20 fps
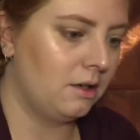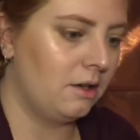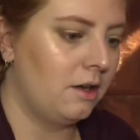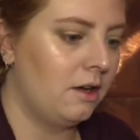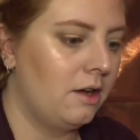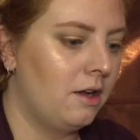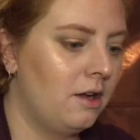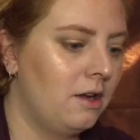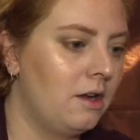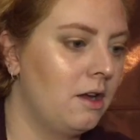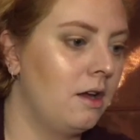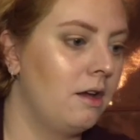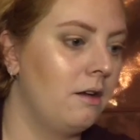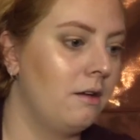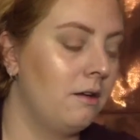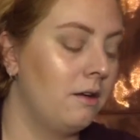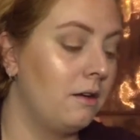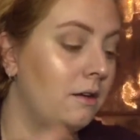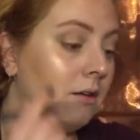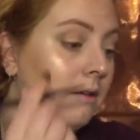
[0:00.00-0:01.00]
on
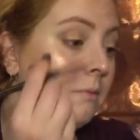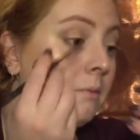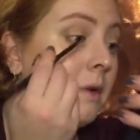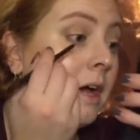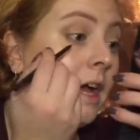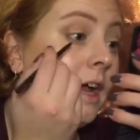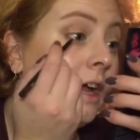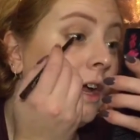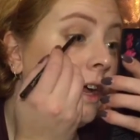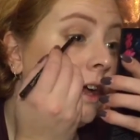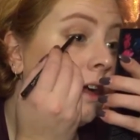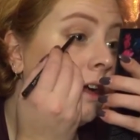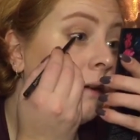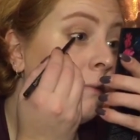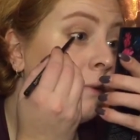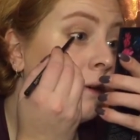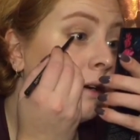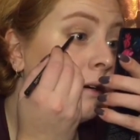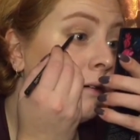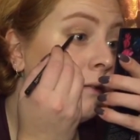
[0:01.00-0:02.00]
my
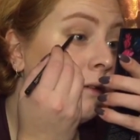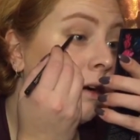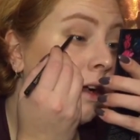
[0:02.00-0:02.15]
upper